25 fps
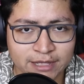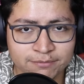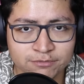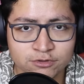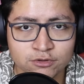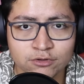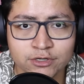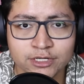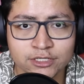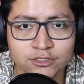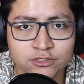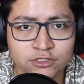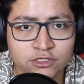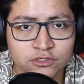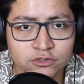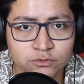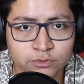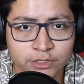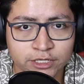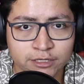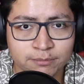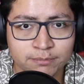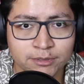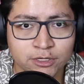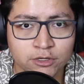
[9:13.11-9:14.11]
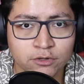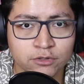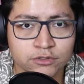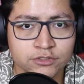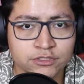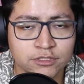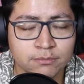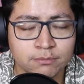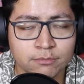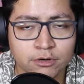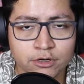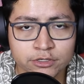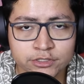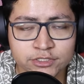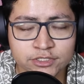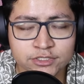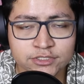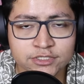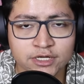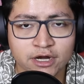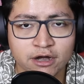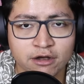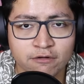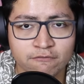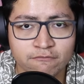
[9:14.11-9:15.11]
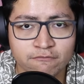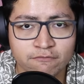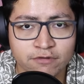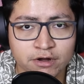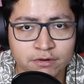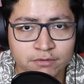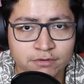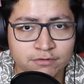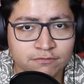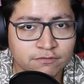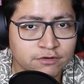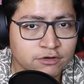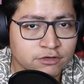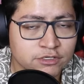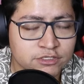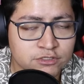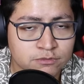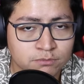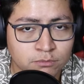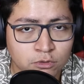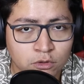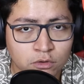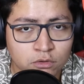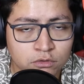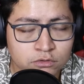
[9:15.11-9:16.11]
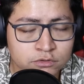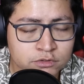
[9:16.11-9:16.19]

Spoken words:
you need to do it, because the margins are very, very small.